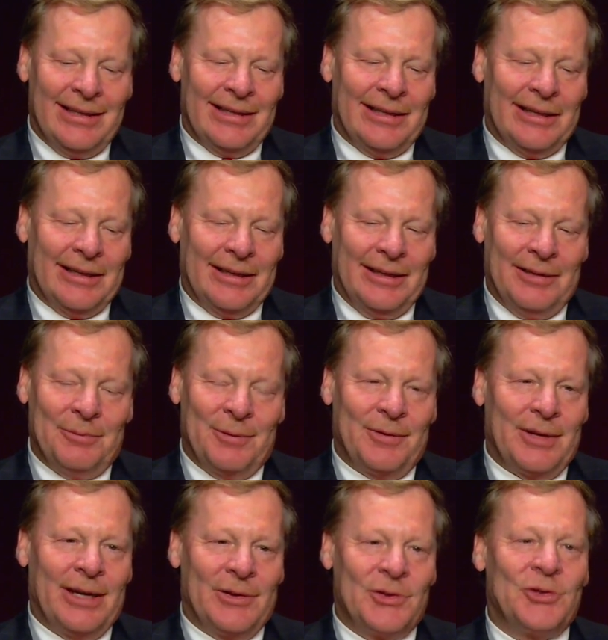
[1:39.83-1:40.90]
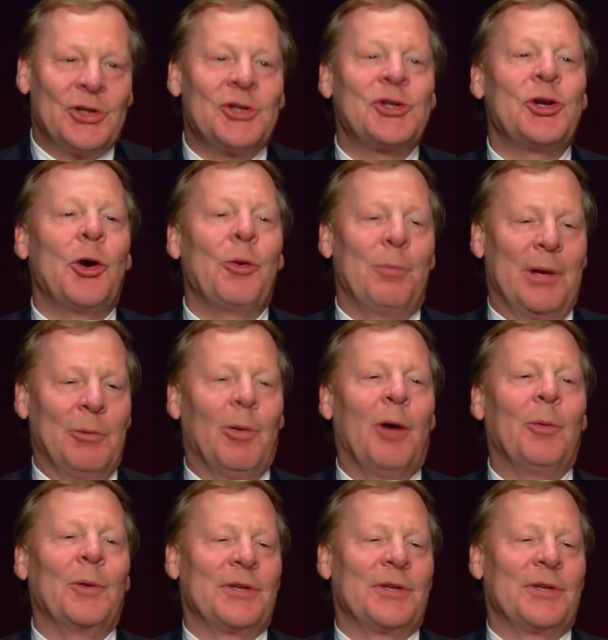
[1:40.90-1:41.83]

It just showed me what